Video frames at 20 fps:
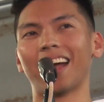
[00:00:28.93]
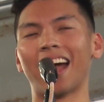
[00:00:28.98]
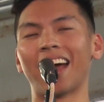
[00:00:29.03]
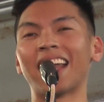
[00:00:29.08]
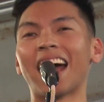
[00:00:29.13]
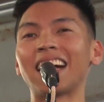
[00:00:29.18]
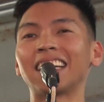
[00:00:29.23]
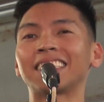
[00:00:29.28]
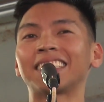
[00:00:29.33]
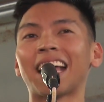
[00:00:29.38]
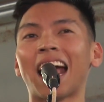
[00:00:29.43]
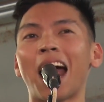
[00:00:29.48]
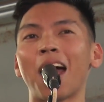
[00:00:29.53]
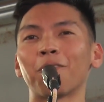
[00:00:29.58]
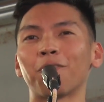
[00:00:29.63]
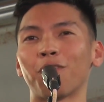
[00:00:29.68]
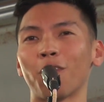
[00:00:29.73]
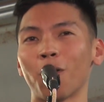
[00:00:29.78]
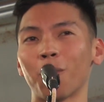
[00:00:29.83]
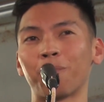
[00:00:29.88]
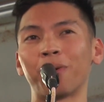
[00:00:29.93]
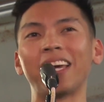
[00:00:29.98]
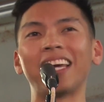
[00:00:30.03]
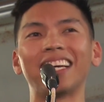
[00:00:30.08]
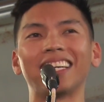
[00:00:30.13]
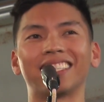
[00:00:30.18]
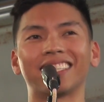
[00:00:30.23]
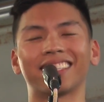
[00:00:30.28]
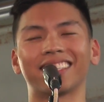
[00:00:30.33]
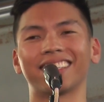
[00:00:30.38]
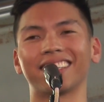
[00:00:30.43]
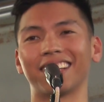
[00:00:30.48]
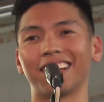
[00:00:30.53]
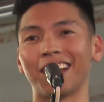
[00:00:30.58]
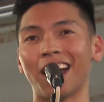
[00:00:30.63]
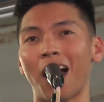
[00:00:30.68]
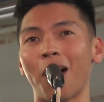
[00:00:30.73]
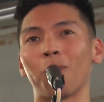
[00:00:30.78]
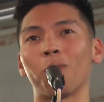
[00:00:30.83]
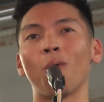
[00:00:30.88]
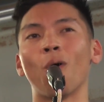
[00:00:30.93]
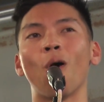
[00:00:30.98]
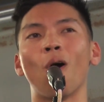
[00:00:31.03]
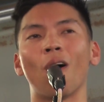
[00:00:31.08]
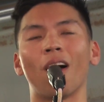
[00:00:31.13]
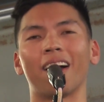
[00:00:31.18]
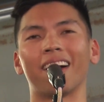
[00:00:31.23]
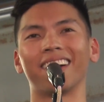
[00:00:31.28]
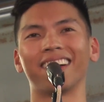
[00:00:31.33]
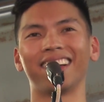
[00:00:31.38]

And I stand for peace, not war.